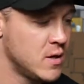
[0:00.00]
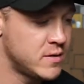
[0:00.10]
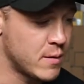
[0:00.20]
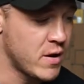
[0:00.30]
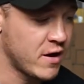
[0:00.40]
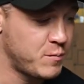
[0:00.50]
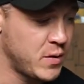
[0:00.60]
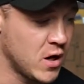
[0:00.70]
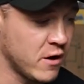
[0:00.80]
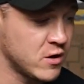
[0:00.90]
Then we have
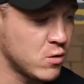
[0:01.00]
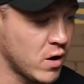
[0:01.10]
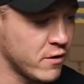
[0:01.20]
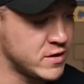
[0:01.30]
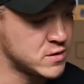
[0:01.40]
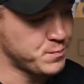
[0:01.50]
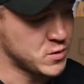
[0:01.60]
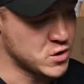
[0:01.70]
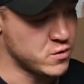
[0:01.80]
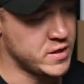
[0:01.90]
PR inquiries.
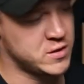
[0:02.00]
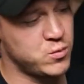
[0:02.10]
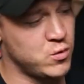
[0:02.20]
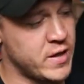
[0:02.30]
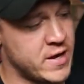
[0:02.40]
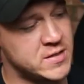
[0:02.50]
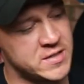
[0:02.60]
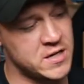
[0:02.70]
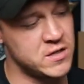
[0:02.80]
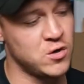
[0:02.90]
So this will then
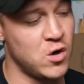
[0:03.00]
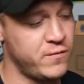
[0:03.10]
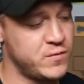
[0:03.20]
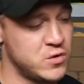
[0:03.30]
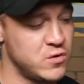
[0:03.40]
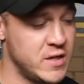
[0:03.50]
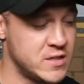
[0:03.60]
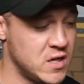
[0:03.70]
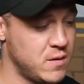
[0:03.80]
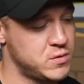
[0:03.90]
send off to
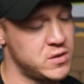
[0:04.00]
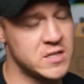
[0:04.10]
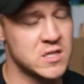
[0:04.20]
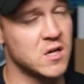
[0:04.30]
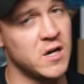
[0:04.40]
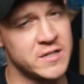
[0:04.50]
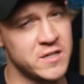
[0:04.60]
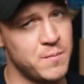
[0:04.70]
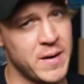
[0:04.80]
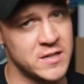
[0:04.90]
Listen Up. So these are the guys
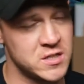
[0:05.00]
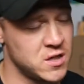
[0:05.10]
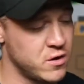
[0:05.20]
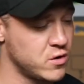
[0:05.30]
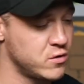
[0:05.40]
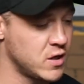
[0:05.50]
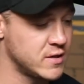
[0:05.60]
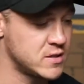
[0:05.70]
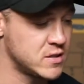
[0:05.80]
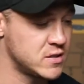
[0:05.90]
that are managing Loco
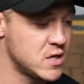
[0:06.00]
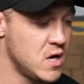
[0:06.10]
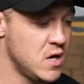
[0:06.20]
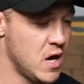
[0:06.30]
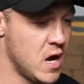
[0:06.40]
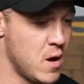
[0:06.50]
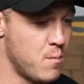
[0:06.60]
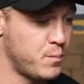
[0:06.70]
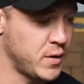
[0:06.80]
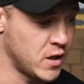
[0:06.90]
Dice's
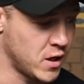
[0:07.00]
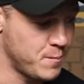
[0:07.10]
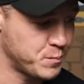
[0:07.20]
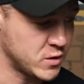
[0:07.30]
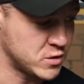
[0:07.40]
PR.